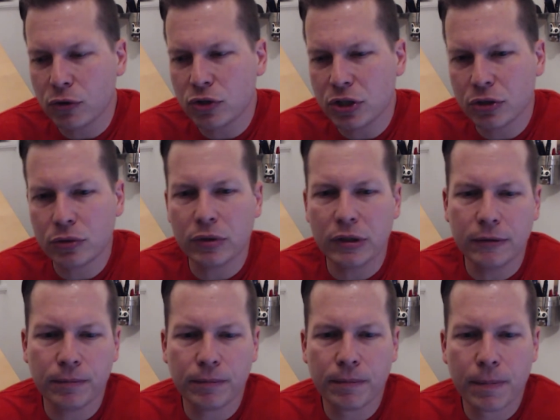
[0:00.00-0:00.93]
you
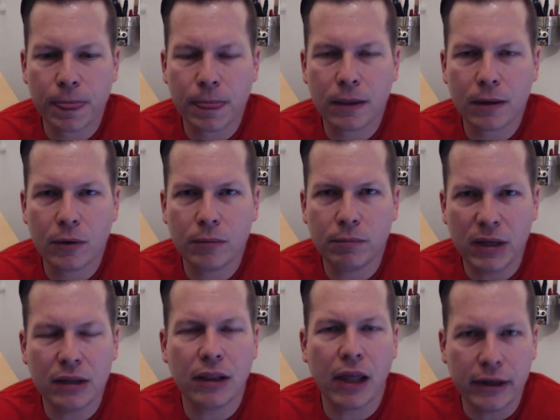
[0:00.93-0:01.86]
and
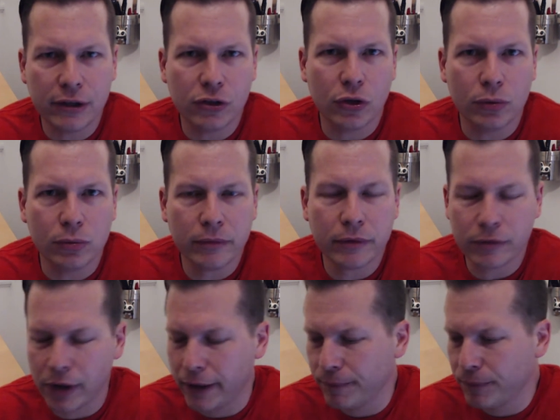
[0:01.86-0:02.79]
be like you,
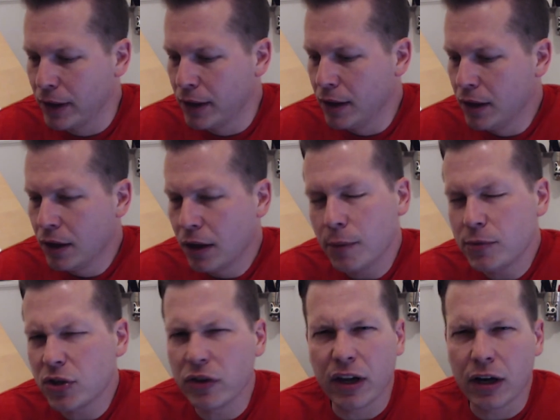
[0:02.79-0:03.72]
right? I'm
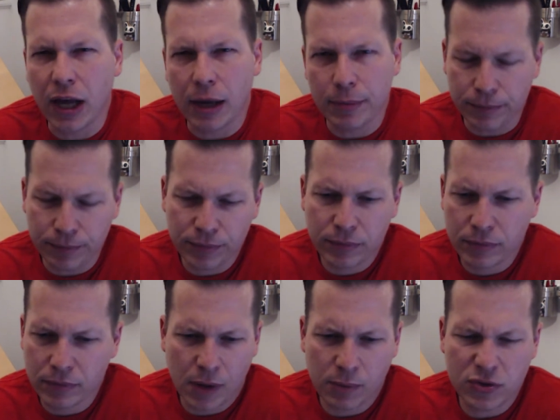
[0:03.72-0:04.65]
sure that'll happen.
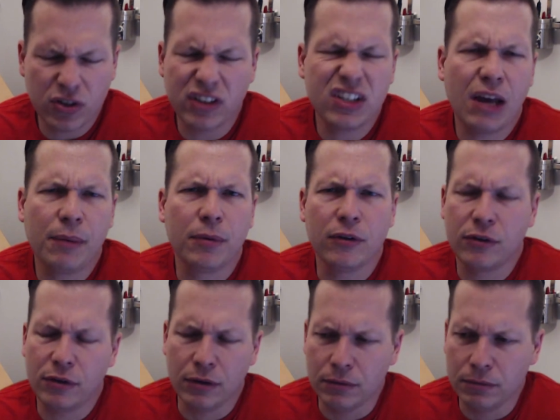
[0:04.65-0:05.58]
I'm sure that's
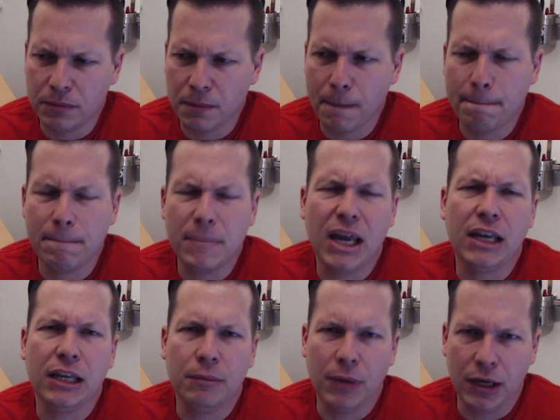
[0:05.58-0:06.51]
happened to
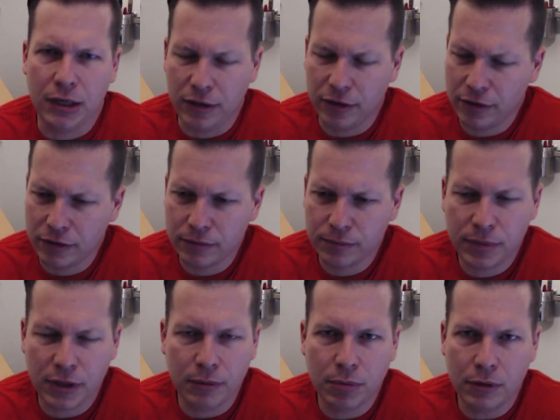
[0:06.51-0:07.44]
many, many
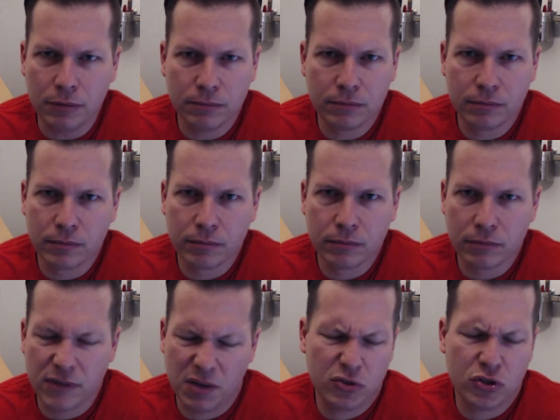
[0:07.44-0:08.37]
people.
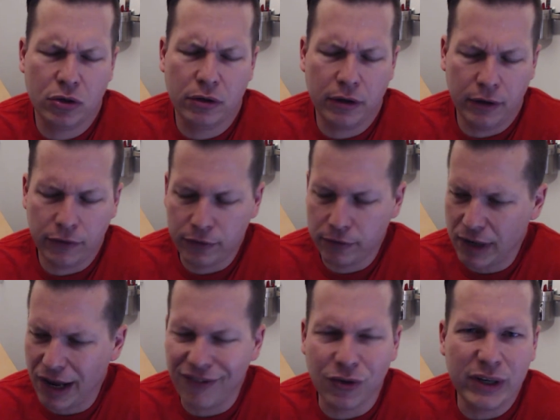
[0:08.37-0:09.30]
I'm sure it does.
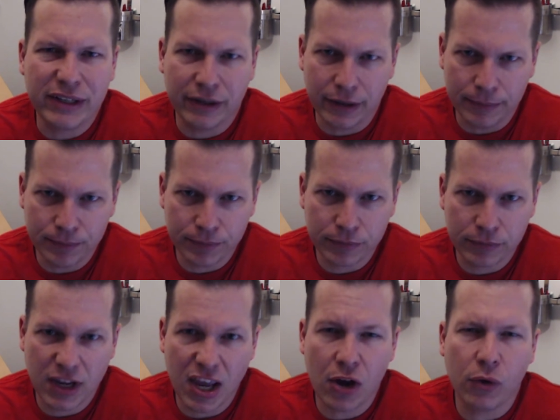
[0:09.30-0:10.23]
Every time.
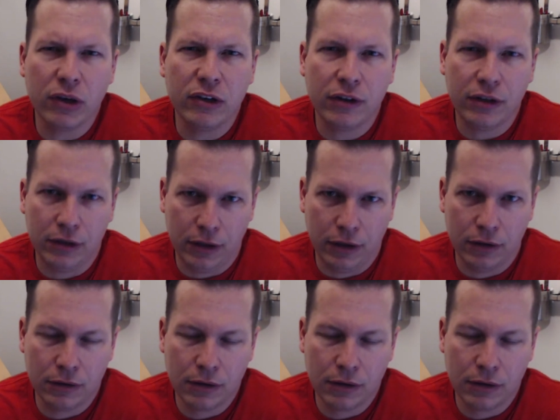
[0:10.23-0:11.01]
Guaranteed